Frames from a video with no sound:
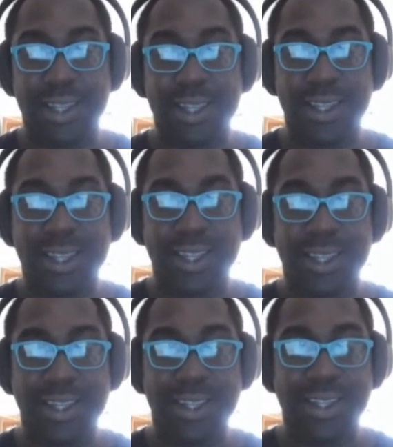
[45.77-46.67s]

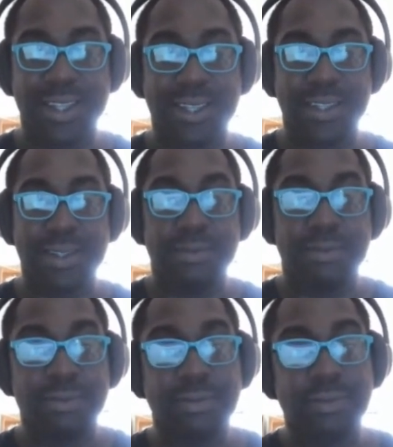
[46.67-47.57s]

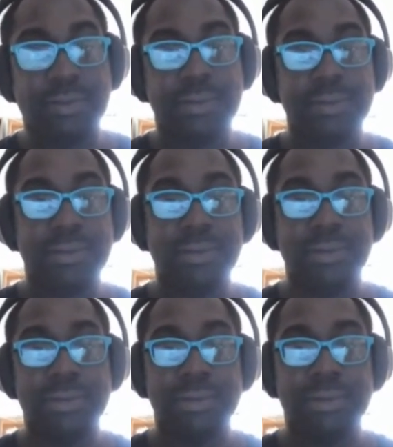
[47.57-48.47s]

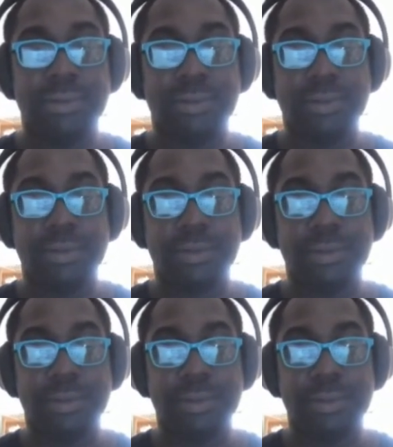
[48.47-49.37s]

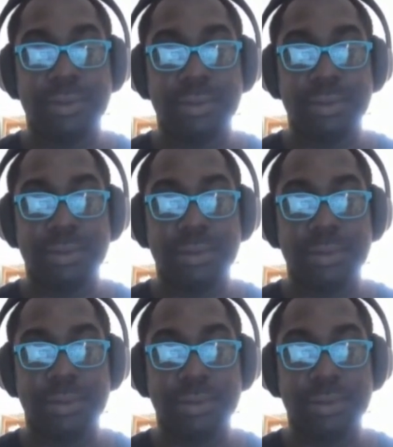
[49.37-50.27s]

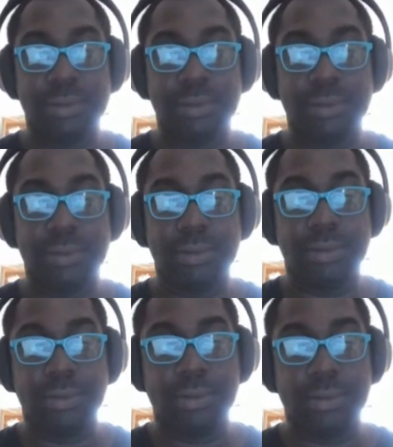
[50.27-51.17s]

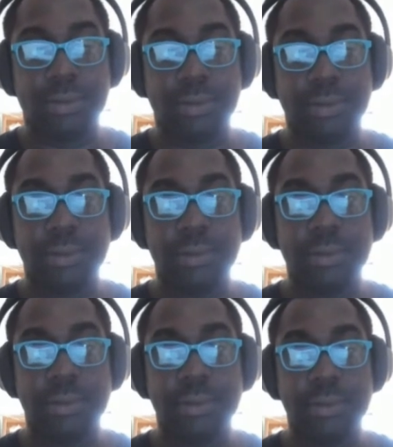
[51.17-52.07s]

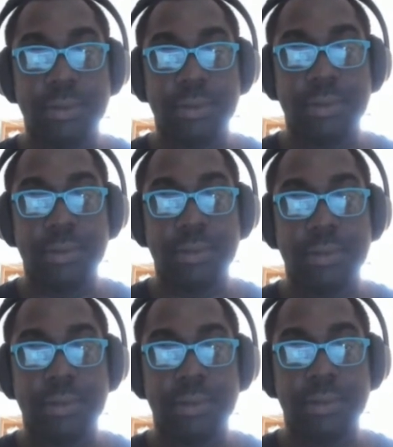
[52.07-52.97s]

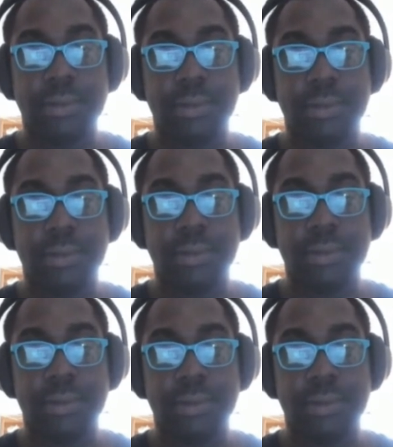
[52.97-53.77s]
No words are spoken by the person on screen.